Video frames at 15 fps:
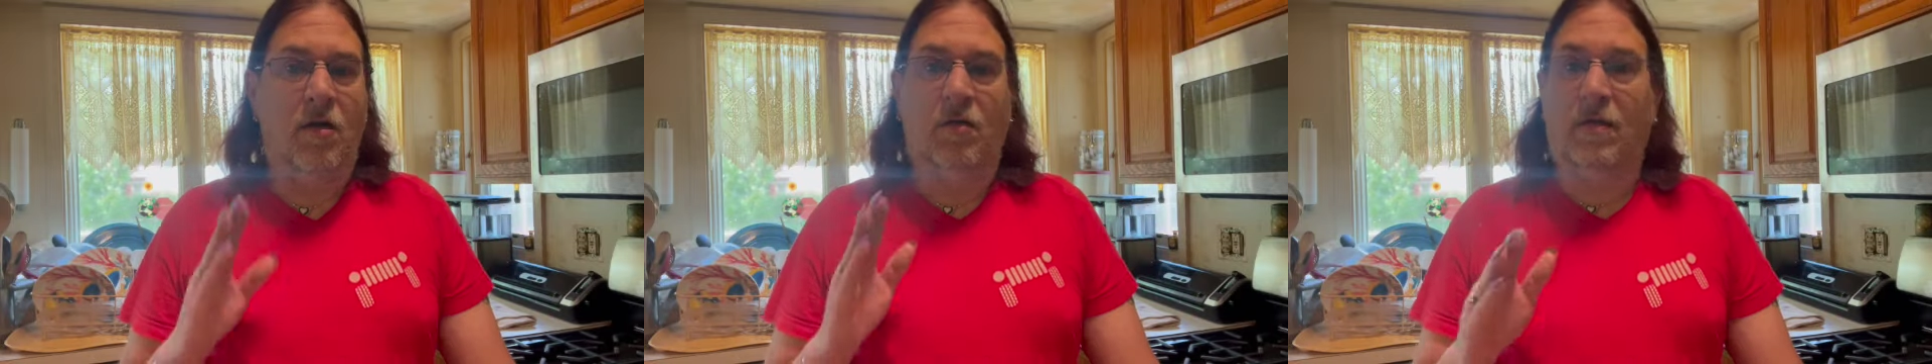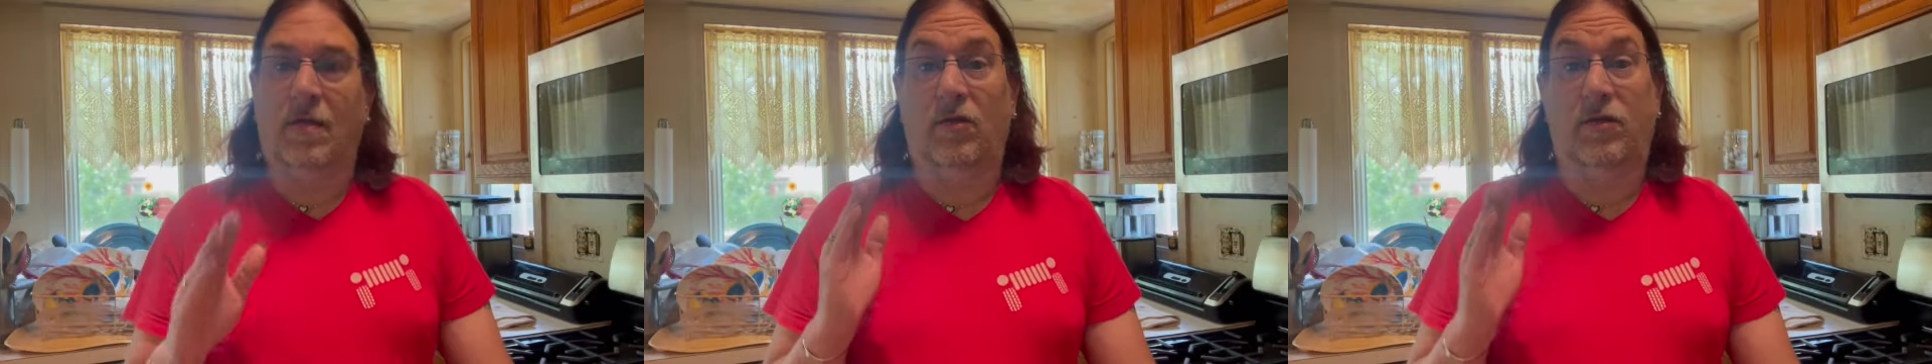
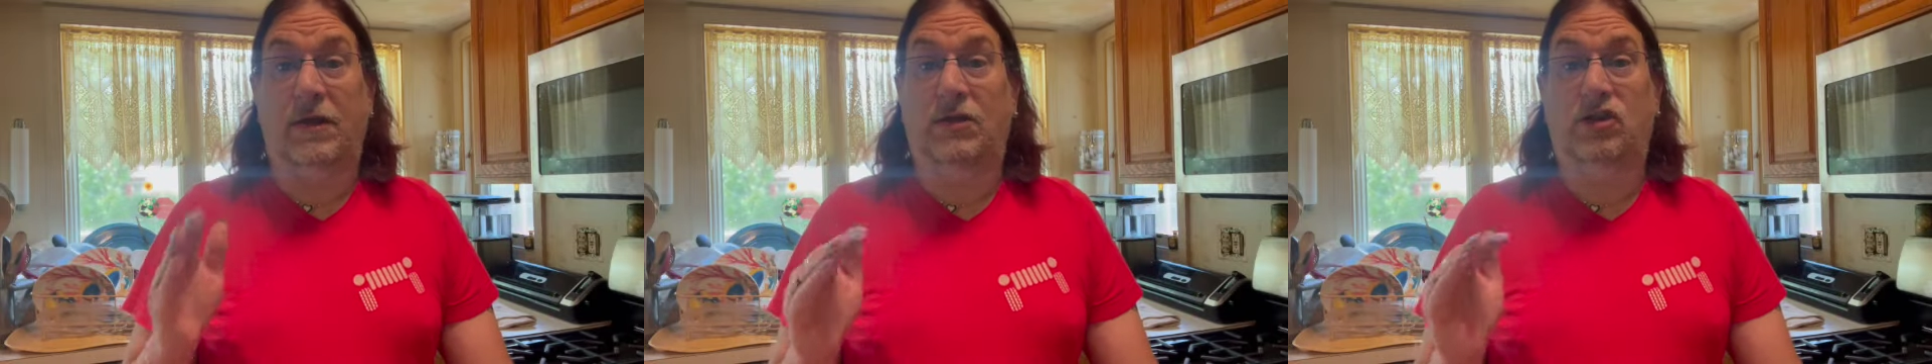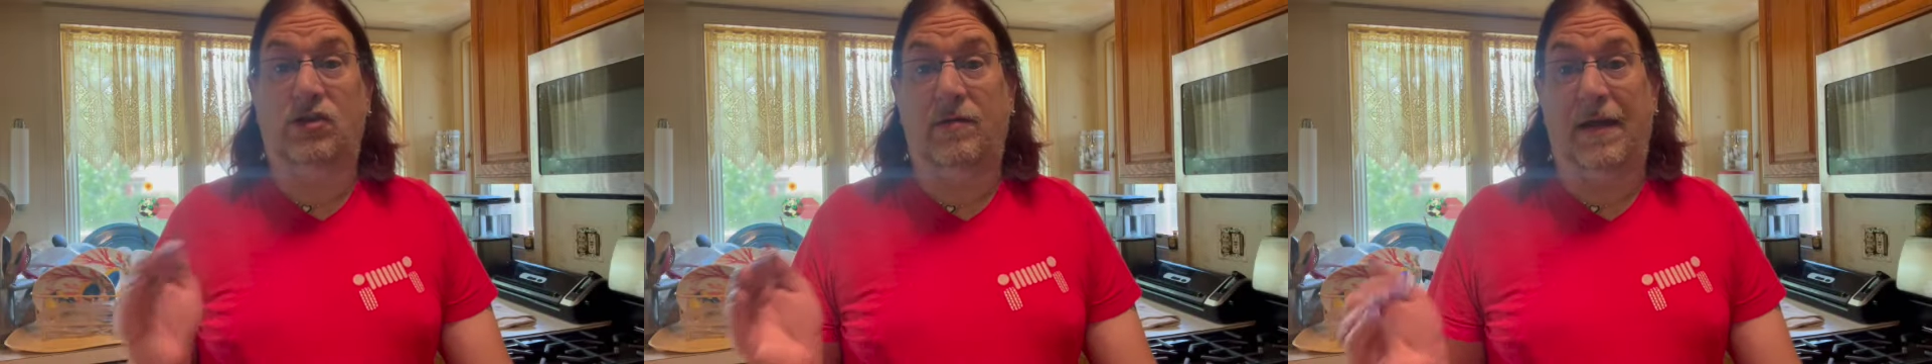so
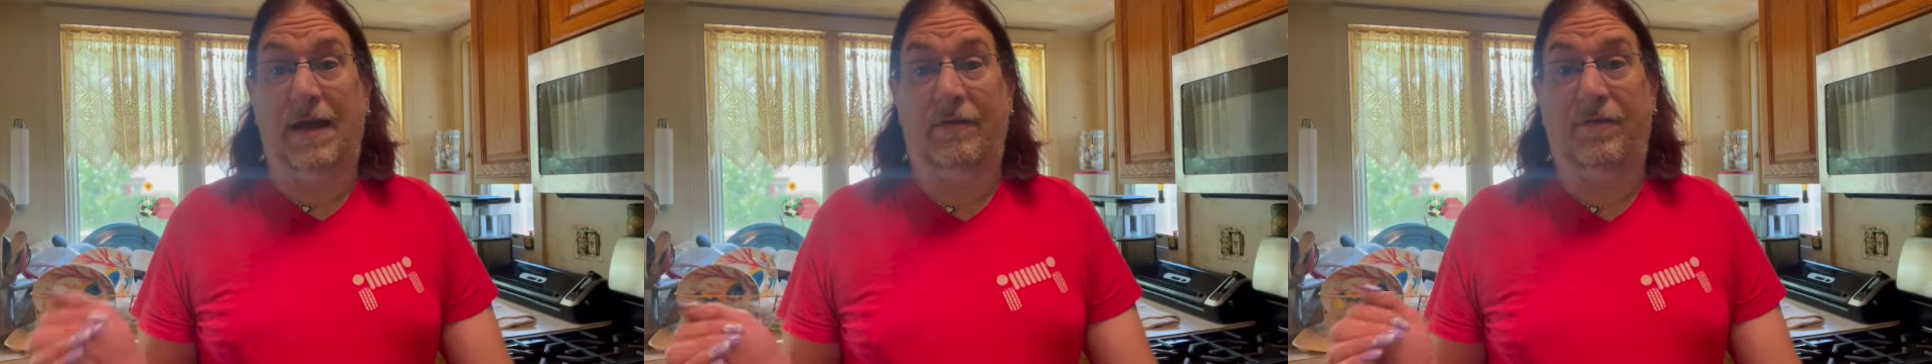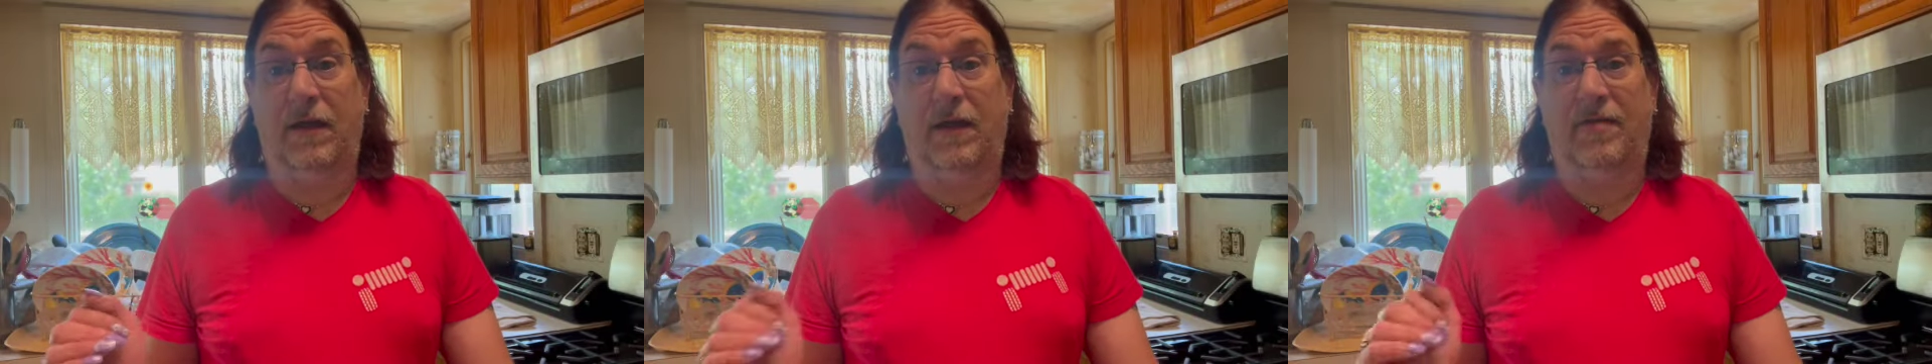that you
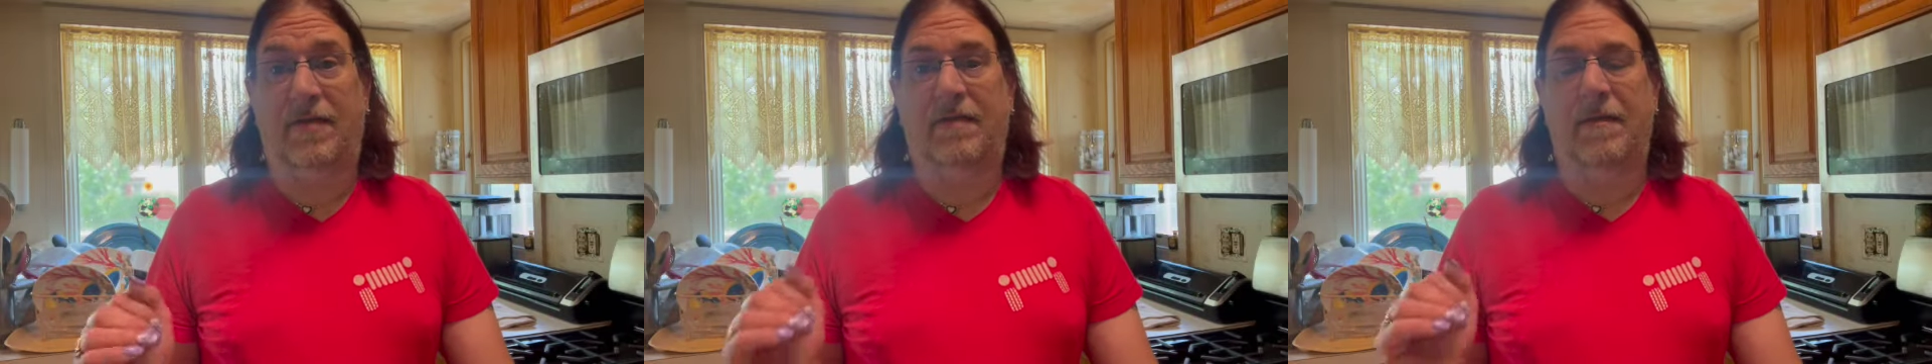have yeast